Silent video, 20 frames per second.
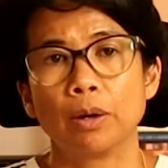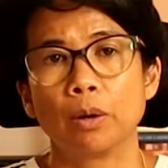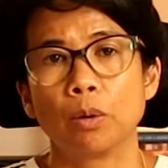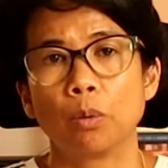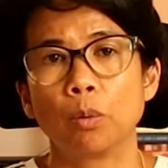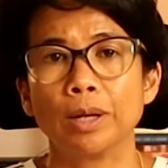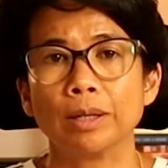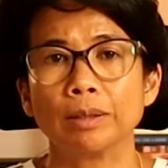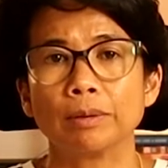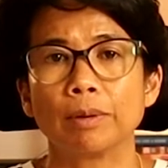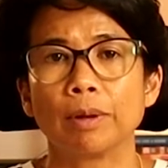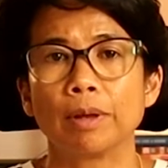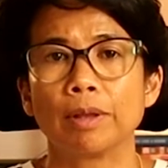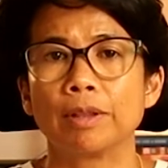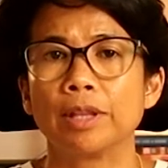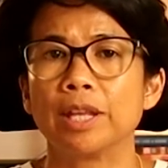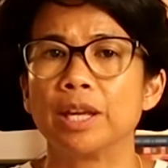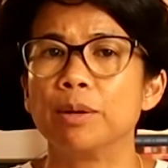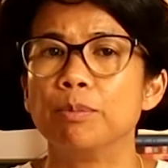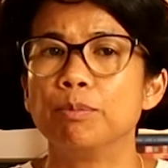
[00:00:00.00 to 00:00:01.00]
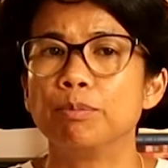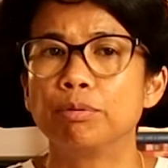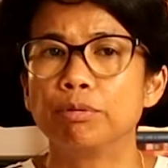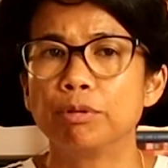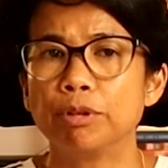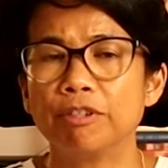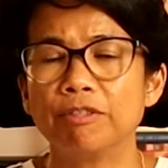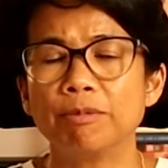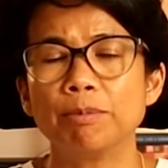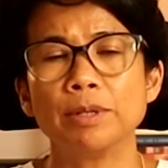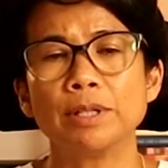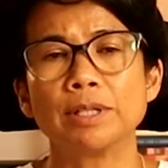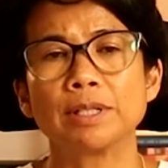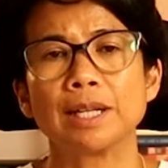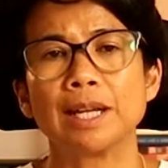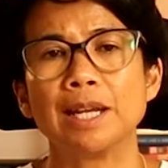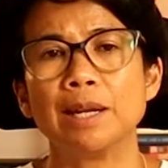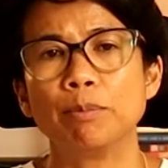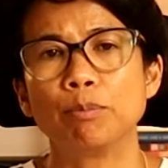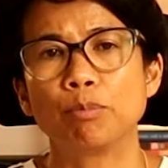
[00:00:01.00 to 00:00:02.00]
Well, the improvements
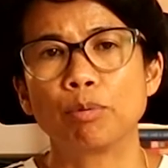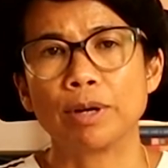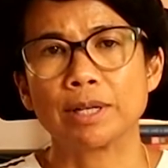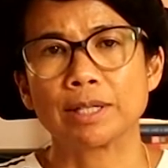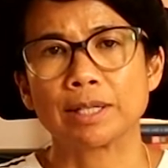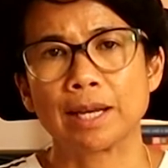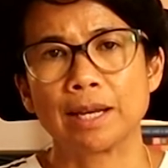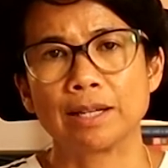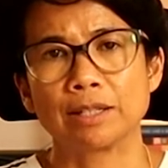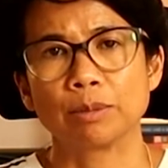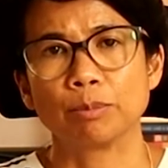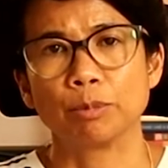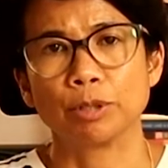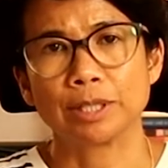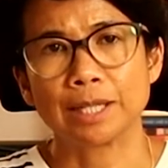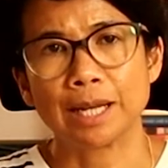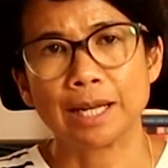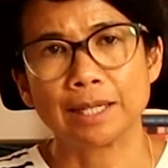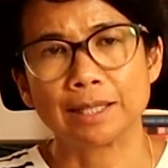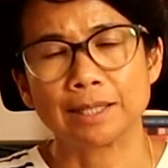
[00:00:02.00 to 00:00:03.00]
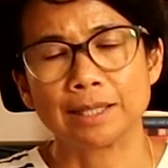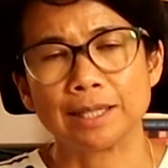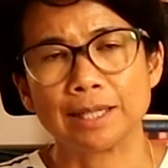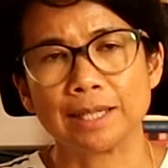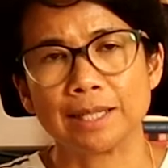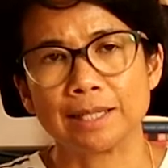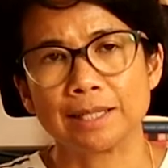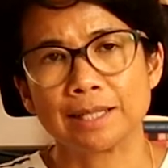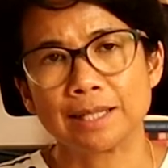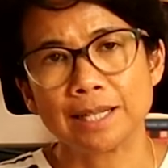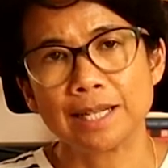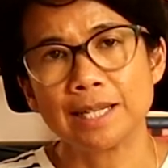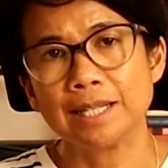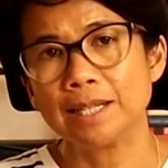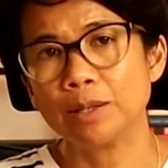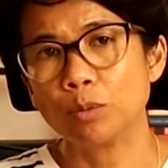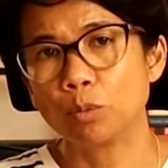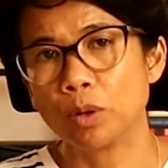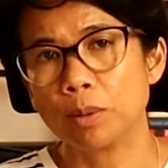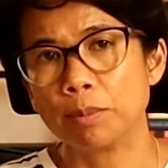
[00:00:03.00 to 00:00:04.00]
in breast cancer mortality seen
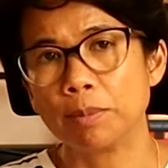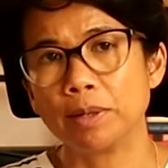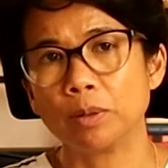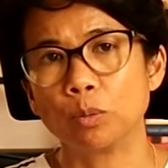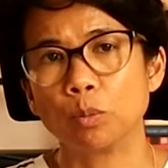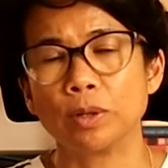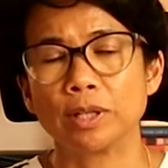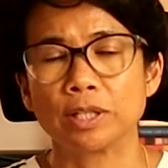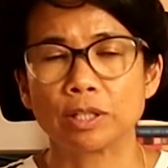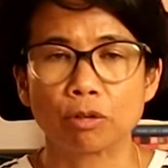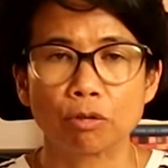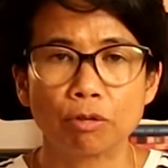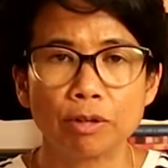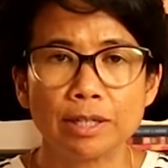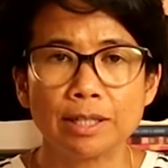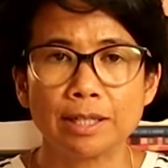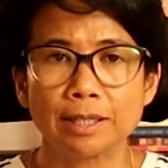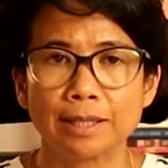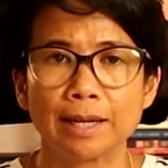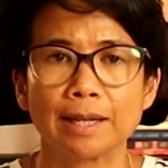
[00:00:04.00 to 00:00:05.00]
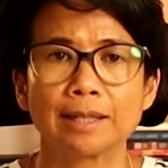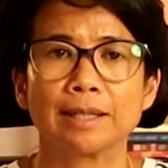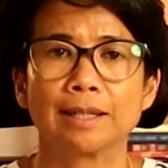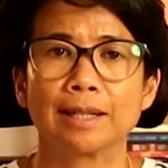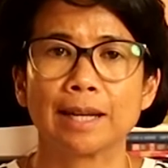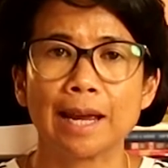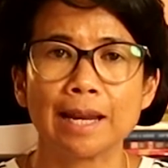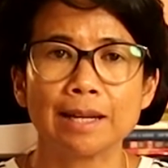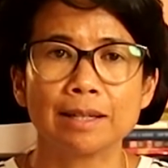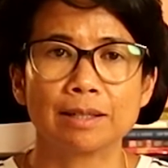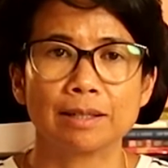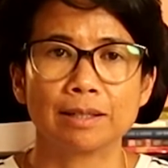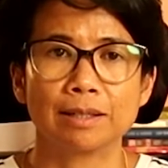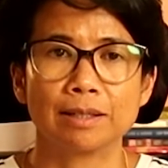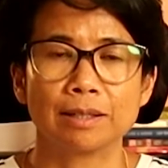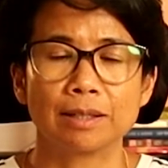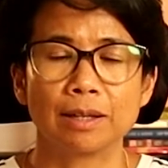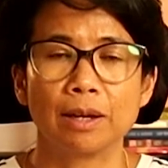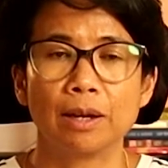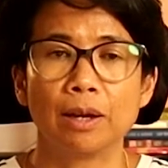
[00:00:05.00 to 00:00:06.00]
in women with screen-detected
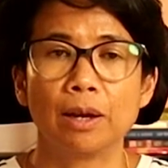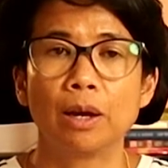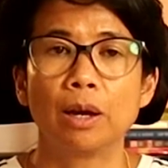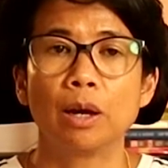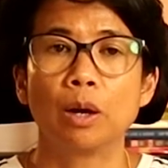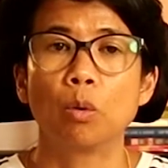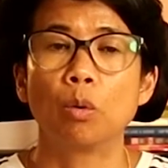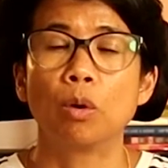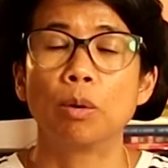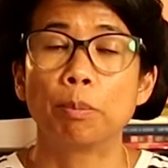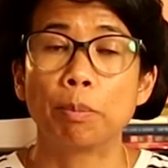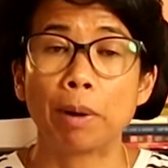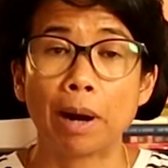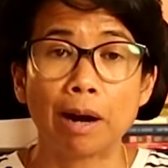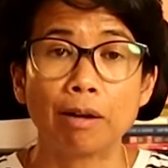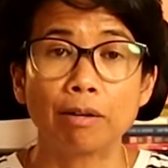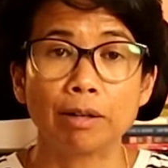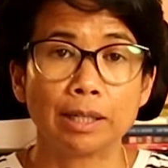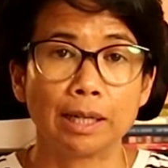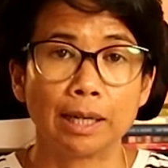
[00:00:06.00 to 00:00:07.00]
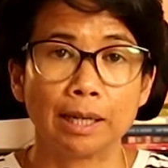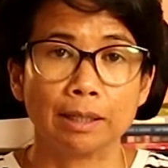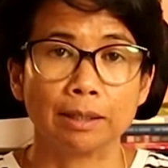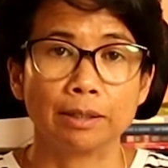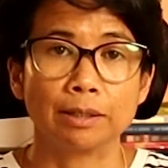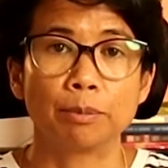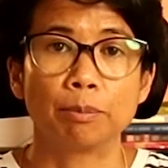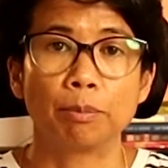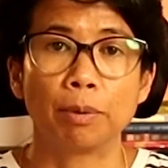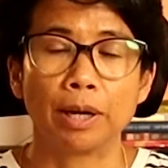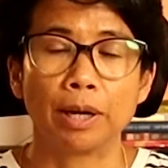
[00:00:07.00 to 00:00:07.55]
cancers were paralleled by